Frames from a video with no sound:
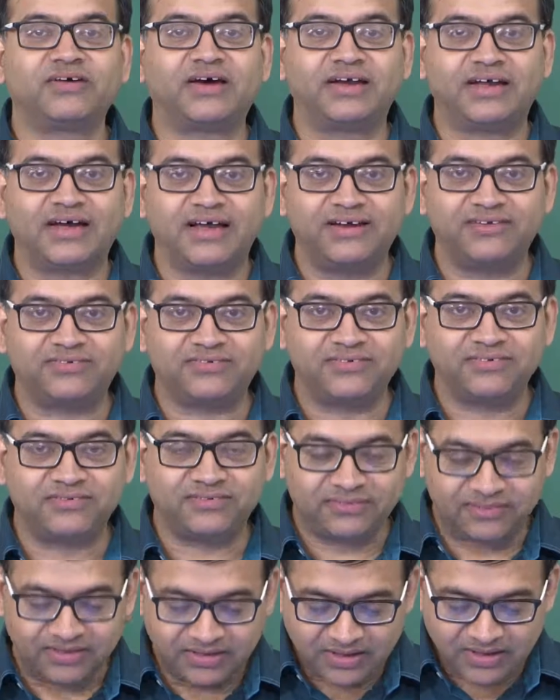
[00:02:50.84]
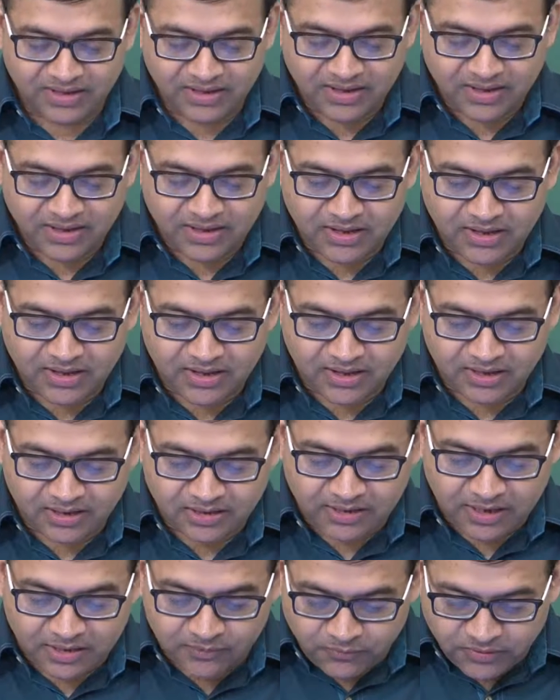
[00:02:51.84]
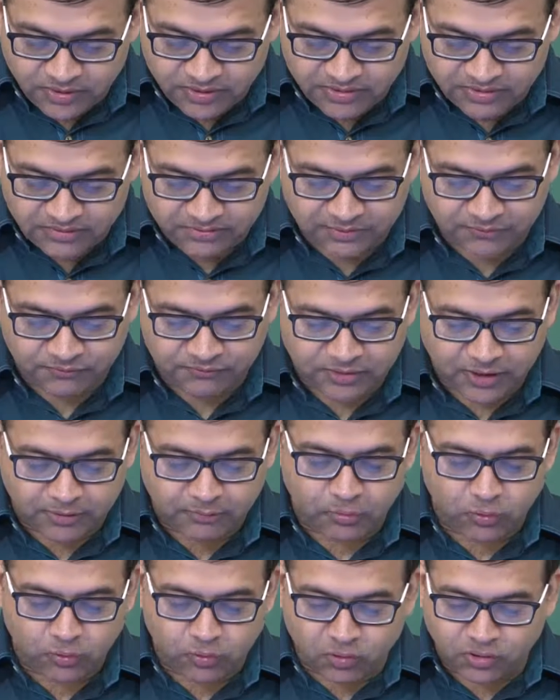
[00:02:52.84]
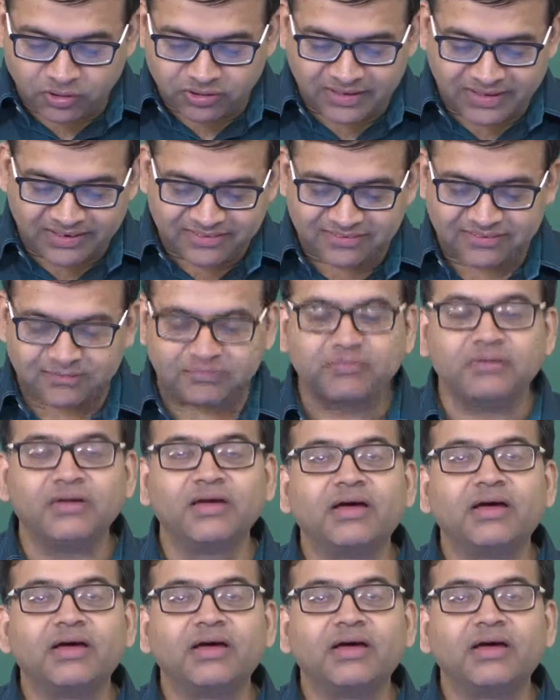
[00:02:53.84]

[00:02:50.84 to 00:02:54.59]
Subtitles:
analysis, convergence of turbo code, let's